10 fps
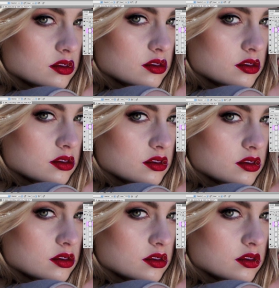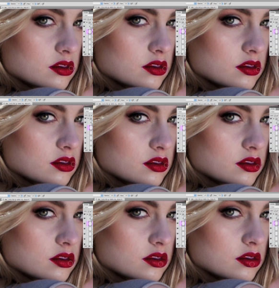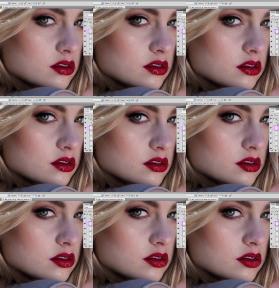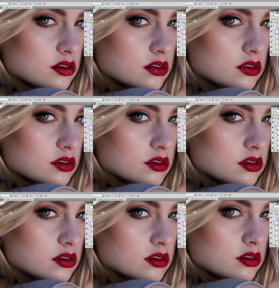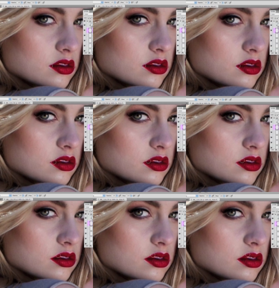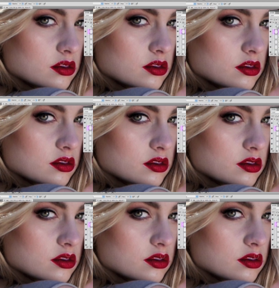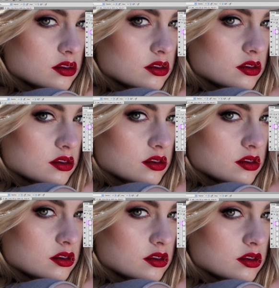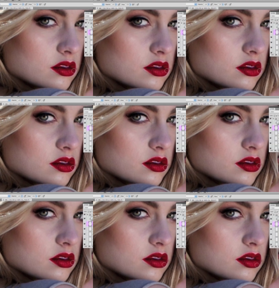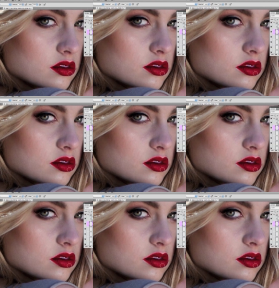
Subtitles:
Nothing is said.